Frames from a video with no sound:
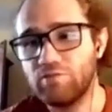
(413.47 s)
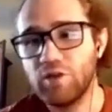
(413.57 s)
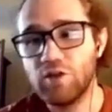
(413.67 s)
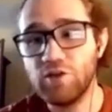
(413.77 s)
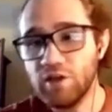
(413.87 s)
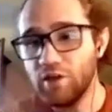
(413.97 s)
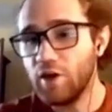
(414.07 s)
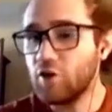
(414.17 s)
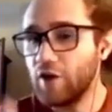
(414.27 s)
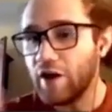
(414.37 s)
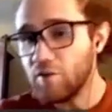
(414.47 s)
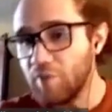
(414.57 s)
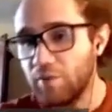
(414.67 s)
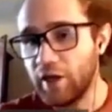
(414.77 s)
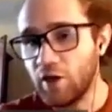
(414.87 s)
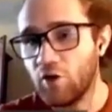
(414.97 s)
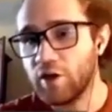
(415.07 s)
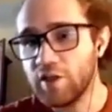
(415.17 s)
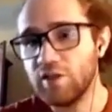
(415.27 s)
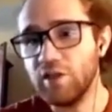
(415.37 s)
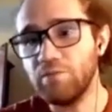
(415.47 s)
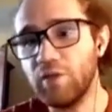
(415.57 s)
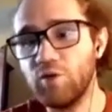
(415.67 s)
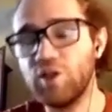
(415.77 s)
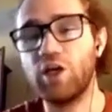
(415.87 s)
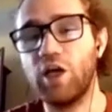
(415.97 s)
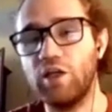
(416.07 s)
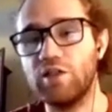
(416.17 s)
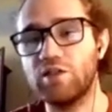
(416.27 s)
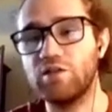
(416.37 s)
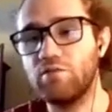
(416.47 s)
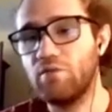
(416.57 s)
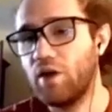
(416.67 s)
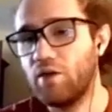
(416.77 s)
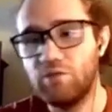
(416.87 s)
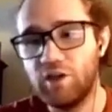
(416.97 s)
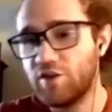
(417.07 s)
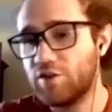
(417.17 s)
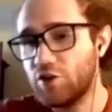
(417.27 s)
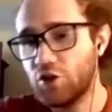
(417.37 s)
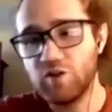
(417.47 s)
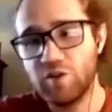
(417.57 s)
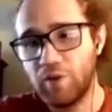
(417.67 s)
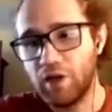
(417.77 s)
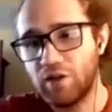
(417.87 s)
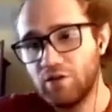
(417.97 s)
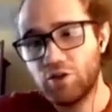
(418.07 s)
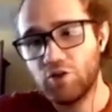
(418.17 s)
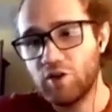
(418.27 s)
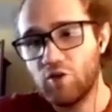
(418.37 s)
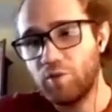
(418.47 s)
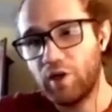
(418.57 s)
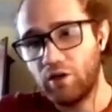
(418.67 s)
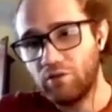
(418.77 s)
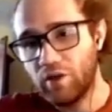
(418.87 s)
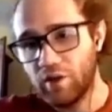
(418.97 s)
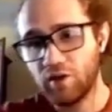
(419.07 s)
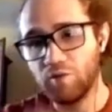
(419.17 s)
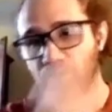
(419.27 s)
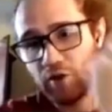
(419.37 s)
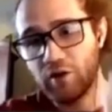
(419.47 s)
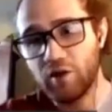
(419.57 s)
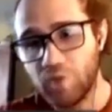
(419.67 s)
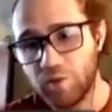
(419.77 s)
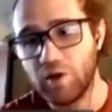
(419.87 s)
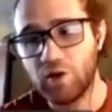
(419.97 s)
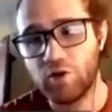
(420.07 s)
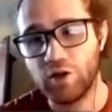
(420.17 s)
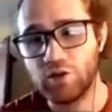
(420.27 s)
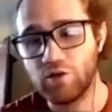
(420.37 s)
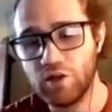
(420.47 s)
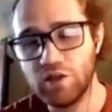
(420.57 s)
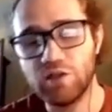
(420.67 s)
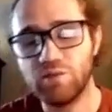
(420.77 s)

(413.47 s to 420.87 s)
So the, it could either be playing honestly, in which case the adversary chose a bit, chose an opening, and then computed the commitment according to these.